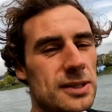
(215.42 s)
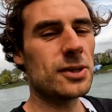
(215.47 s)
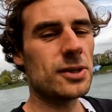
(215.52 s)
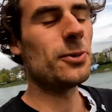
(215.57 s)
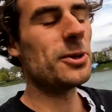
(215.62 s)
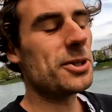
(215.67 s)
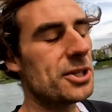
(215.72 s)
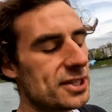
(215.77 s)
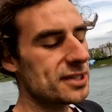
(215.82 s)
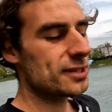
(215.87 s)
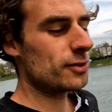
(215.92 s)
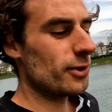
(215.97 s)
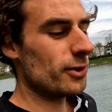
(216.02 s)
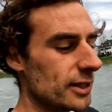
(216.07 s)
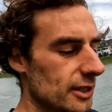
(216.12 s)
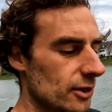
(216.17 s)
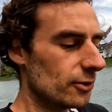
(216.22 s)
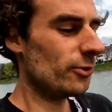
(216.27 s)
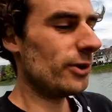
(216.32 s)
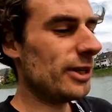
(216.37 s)
so we're just doing
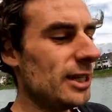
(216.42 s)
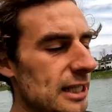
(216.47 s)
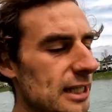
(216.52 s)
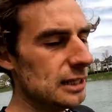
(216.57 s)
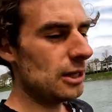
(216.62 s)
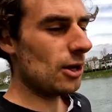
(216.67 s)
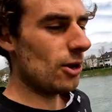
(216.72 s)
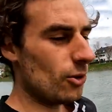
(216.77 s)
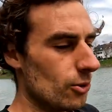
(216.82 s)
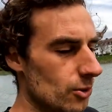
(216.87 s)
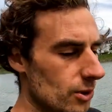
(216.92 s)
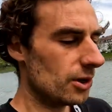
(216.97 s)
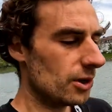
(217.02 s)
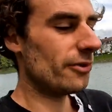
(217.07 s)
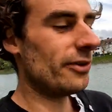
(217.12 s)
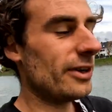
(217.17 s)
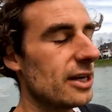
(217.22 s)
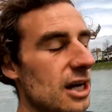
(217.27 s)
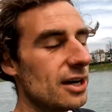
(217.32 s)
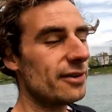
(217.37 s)
a really low
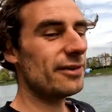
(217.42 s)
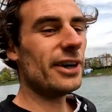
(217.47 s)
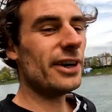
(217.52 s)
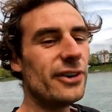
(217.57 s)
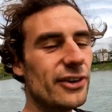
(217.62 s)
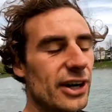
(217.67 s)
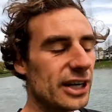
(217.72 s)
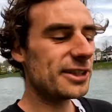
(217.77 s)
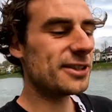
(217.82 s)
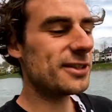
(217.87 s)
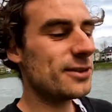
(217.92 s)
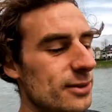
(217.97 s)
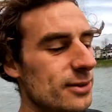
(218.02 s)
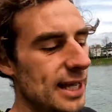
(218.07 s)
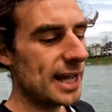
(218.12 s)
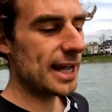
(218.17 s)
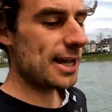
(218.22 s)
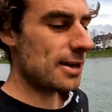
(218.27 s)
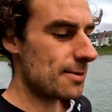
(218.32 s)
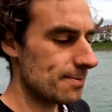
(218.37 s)
recovery run
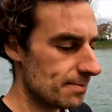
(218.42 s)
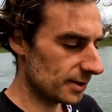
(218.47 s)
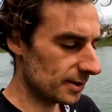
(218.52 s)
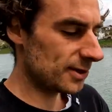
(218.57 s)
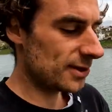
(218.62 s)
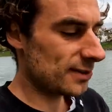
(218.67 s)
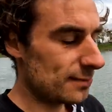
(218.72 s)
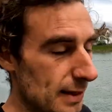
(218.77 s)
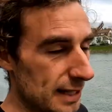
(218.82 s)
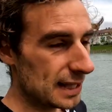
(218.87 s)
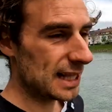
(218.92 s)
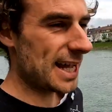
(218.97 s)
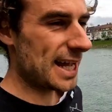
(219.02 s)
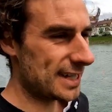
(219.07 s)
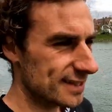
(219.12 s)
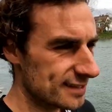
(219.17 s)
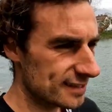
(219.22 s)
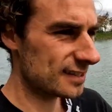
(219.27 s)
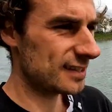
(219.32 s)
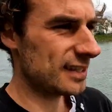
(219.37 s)
today because my
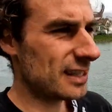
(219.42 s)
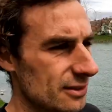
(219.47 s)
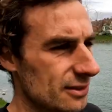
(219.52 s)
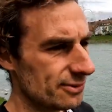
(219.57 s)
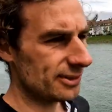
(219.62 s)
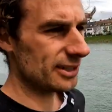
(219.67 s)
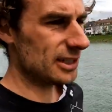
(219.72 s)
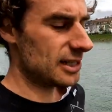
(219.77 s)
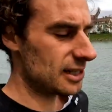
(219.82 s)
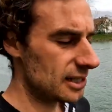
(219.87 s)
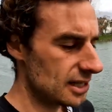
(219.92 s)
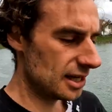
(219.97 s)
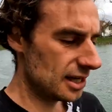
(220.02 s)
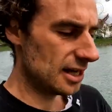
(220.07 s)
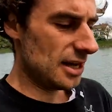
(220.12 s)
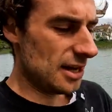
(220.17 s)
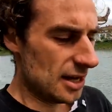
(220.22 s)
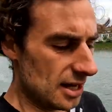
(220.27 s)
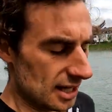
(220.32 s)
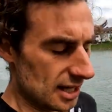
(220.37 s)
legs still feel
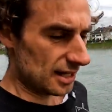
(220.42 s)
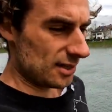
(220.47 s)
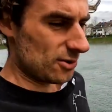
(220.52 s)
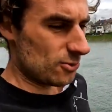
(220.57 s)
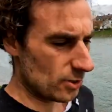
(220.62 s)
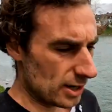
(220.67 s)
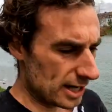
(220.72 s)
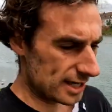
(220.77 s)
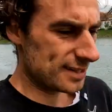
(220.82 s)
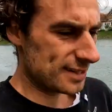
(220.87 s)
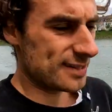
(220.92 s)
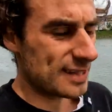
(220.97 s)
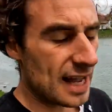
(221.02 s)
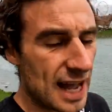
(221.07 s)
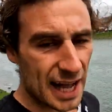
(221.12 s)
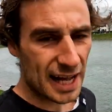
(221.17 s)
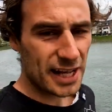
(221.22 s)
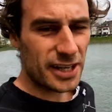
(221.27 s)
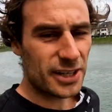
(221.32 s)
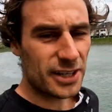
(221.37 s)
quite
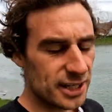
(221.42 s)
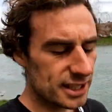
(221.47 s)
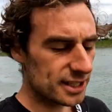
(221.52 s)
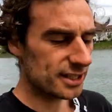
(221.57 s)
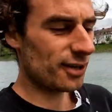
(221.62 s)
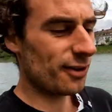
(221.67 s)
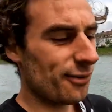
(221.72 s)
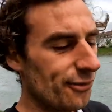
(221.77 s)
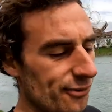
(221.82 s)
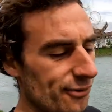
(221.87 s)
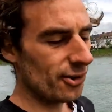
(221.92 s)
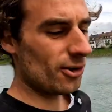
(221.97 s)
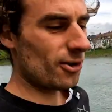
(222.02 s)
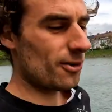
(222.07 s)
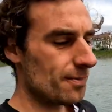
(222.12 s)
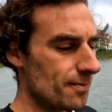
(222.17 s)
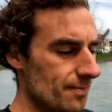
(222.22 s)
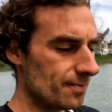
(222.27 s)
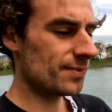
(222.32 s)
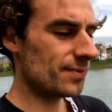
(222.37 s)
tired
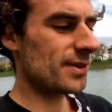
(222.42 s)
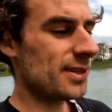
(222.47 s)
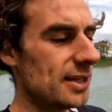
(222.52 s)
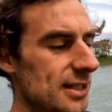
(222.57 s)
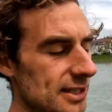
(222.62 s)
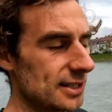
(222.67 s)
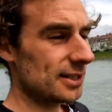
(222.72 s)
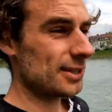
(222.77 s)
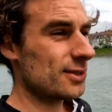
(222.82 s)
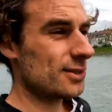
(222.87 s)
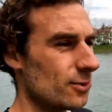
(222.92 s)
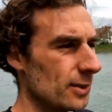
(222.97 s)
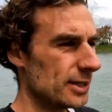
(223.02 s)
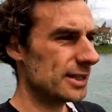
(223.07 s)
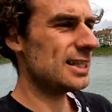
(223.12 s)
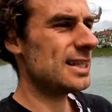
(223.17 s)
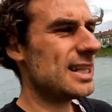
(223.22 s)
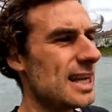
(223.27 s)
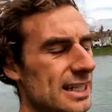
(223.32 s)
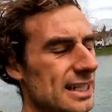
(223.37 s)
from the
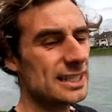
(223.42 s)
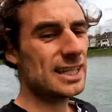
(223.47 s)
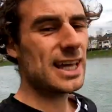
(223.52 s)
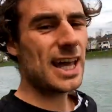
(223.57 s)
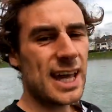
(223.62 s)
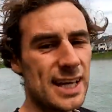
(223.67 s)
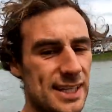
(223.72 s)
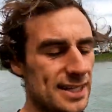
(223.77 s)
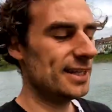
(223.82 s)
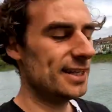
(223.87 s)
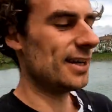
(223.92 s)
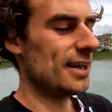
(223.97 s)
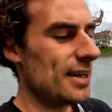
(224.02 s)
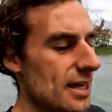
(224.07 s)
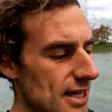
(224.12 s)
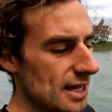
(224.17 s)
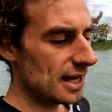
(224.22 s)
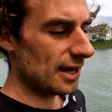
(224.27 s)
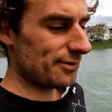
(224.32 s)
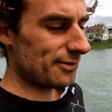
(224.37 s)
29k
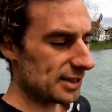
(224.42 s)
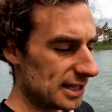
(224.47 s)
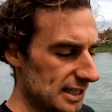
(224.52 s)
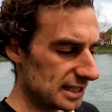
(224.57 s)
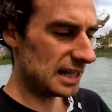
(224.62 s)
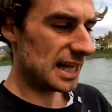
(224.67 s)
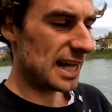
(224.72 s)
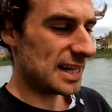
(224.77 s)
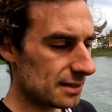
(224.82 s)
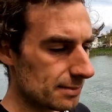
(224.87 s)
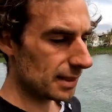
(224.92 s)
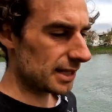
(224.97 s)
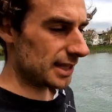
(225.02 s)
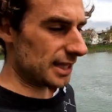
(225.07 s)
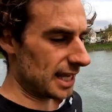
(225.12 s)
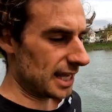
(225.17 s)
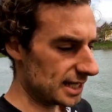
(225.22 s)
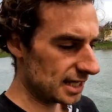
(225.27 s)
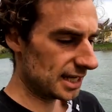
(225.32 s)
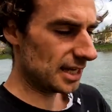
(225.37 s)
I've done last
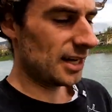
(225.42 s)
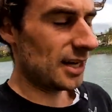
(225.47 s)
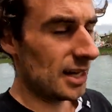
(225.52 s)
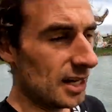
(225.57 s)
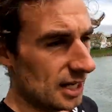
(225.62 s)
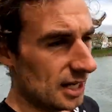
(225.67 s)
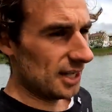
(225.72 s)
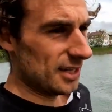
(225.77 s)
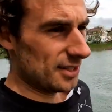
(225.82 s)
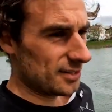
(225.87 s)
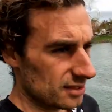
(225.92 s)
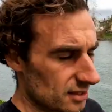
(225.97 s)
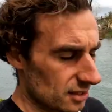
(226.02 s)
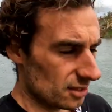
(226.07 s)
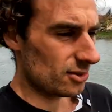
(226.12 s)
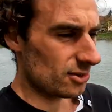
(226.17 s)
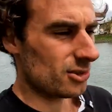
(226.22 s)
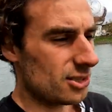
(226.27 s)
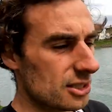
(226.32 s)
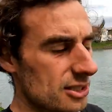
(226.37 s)
Monday
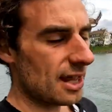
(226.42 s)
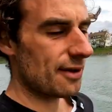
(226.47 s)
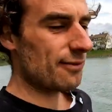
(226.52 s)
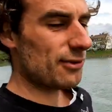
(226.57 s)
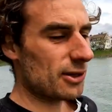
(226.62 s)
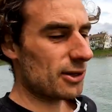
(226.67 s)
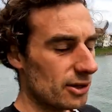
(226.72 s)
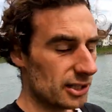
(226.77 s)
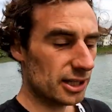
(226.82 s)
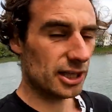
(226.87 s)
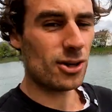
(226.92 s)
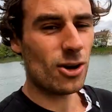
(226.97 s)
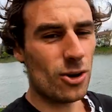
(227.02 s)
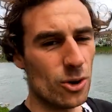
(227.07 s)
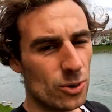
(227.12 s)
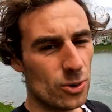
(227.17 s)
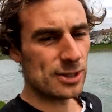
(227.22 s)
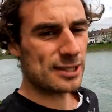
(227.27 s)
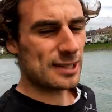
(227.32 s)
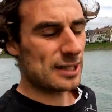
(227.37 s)
so definitely gonna
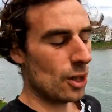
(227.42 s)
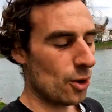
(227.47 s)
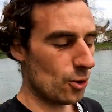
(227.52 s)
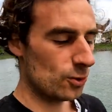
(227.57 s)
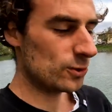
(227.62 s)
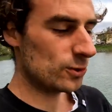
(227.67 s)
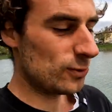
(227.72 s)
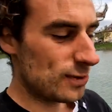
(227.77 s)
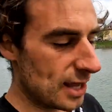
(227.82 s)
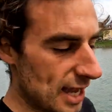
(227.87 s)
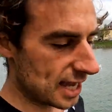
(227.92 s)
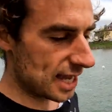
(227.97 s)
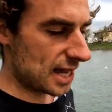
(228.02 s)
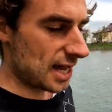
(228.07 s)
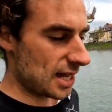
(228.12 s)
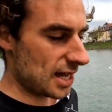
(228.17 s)
go slow today